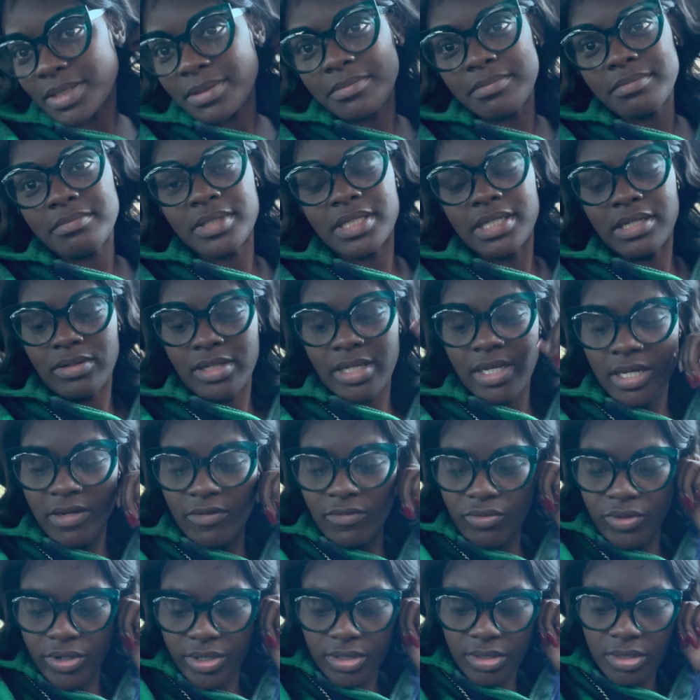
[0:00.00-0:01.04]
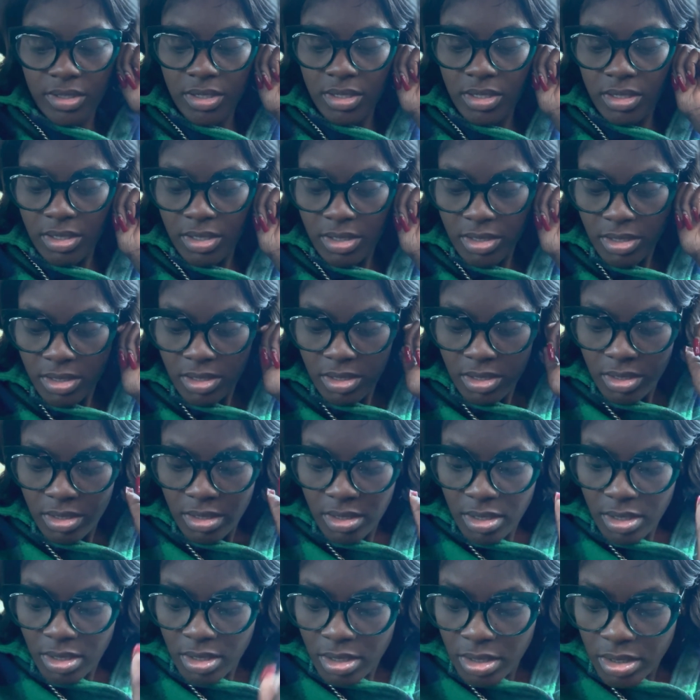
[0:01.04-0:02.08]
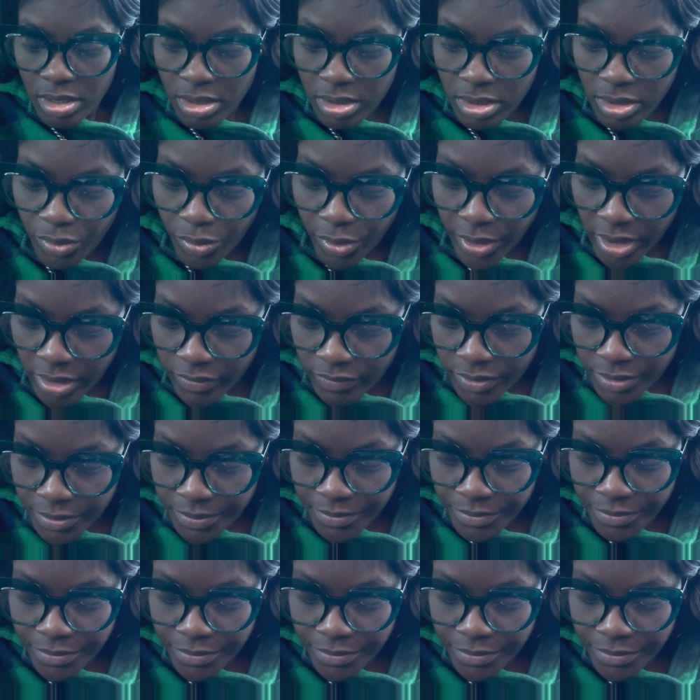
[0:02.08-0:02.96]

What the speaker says: But I only have one or whatever.